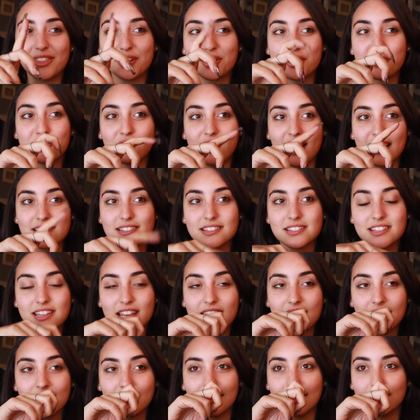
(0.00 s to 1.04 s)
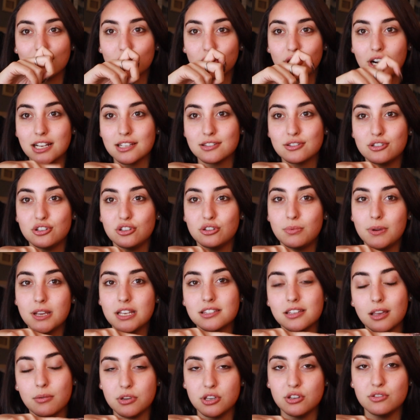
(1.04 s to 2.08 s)
the Crest thing, like the Crest
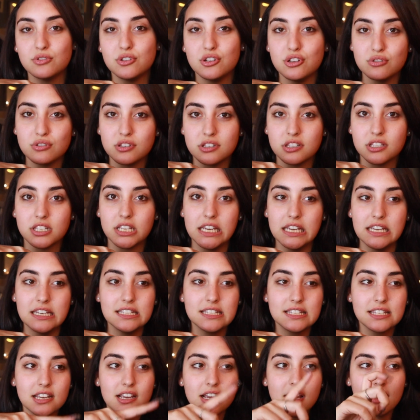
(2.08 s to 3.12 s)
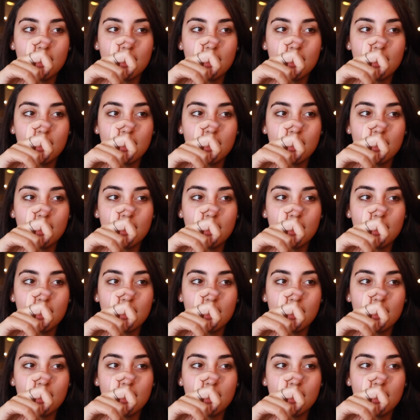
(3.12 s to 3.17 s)
toothpaste that we used to use as kids.